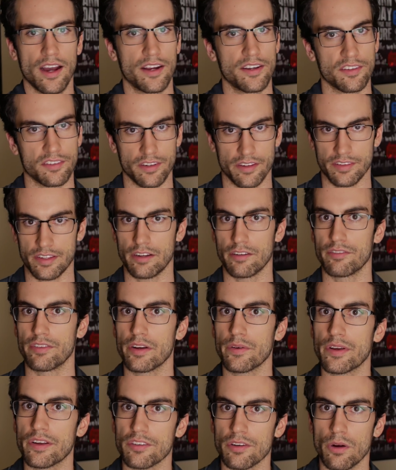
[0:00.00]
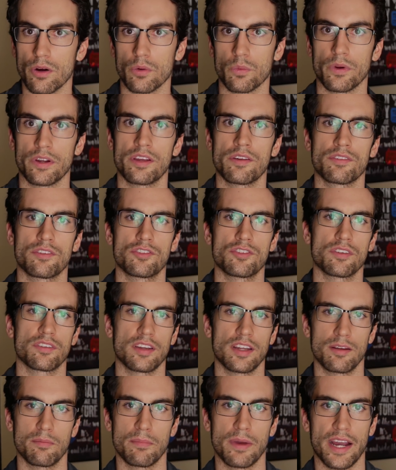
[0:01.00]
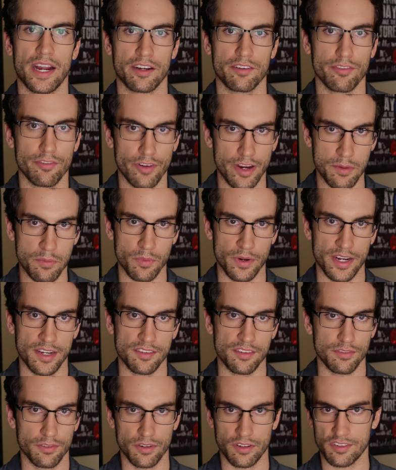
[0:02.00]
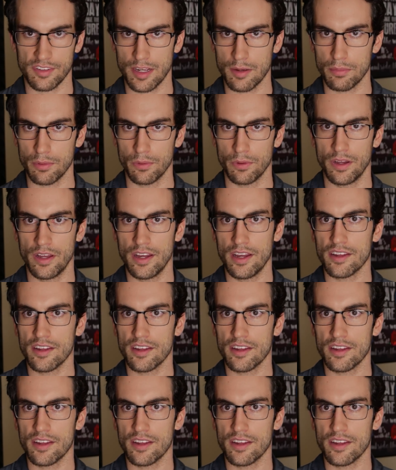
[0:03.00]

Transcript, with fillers: I discuss how various hardware usages can impact frame rates. For example,